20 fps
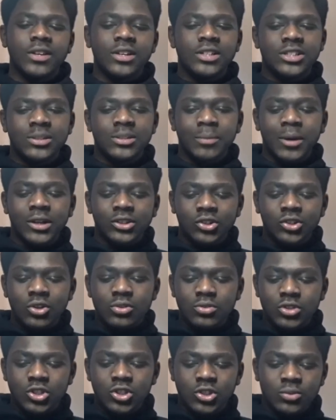it's about
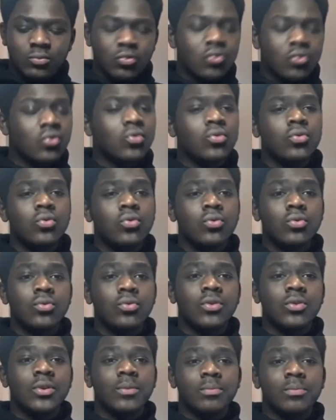those small
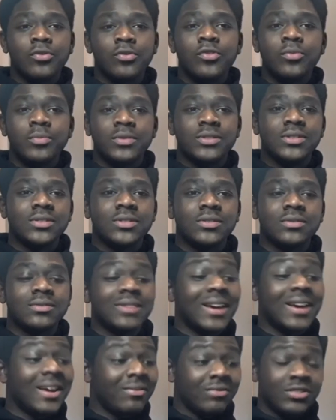improvements
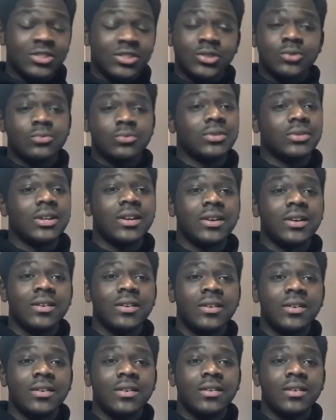every single day,
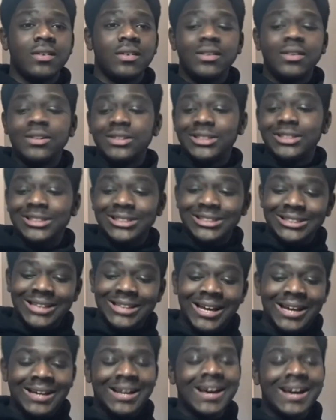
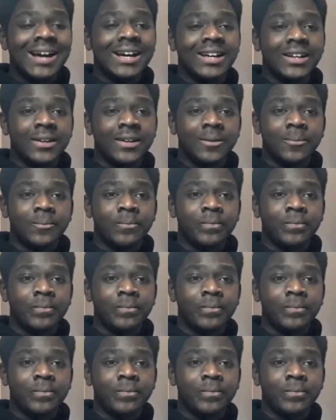staying at it.